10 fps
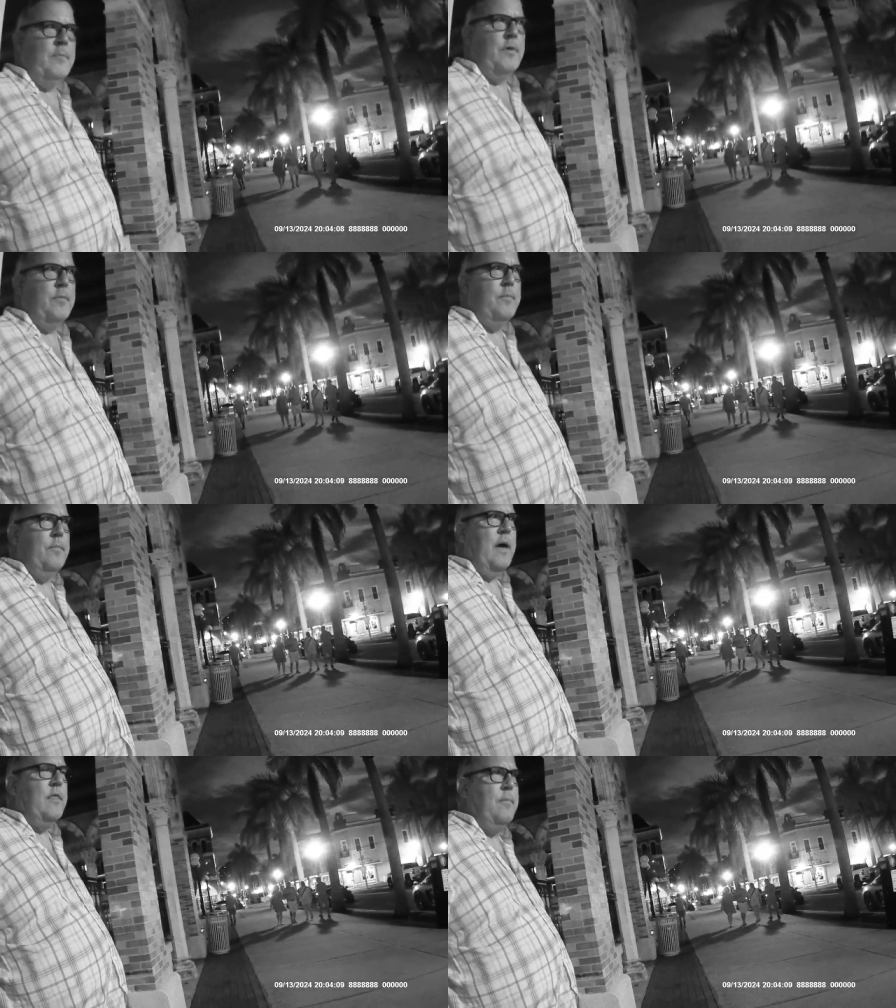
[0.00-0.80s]
up with
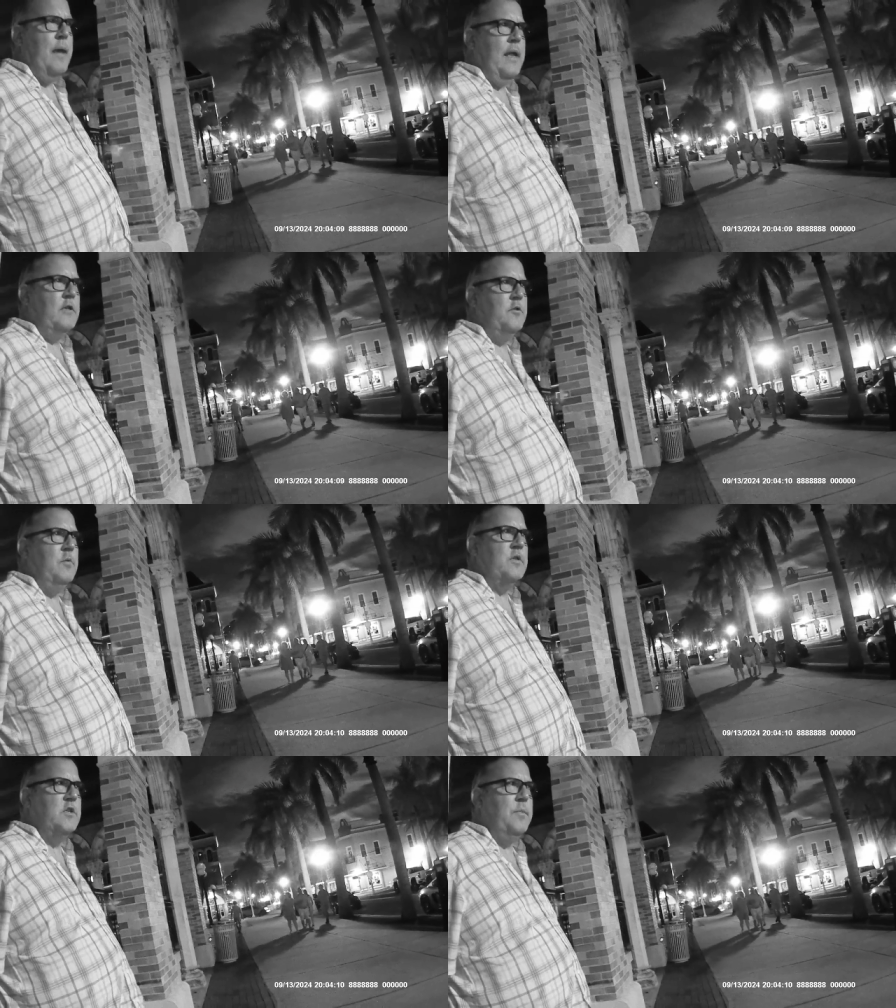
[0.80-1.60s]
mathematics to
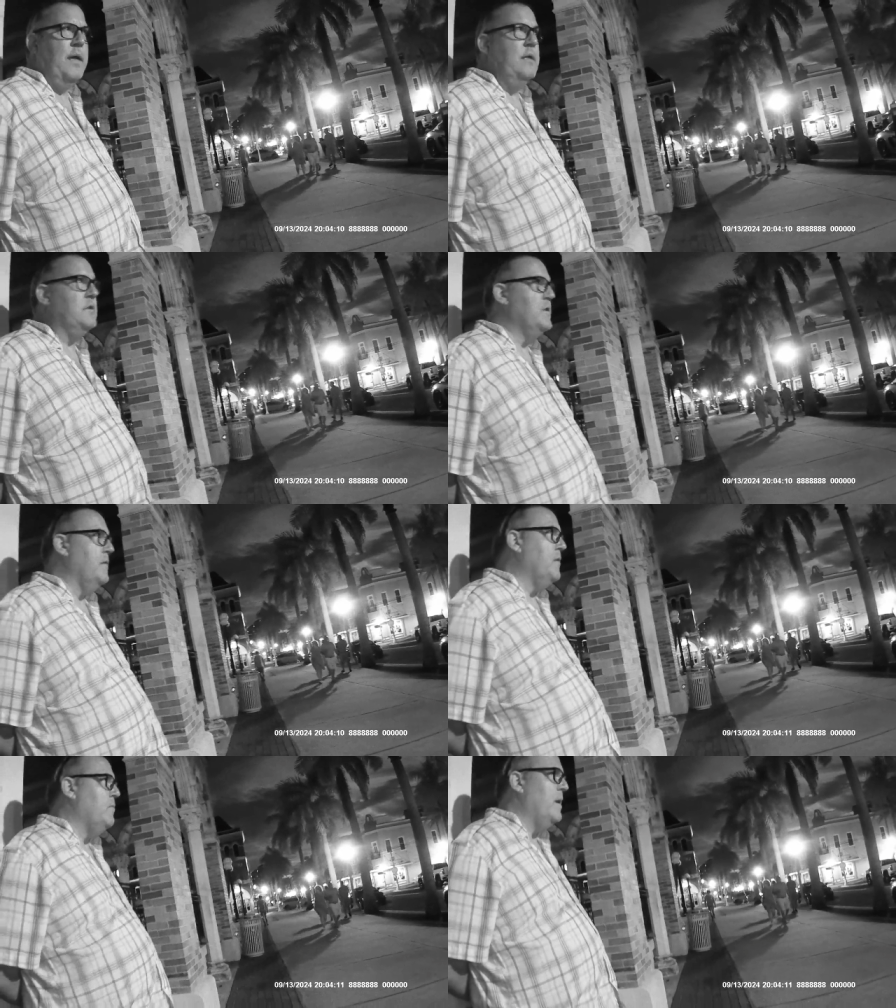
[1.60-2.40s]
explain the stuff that we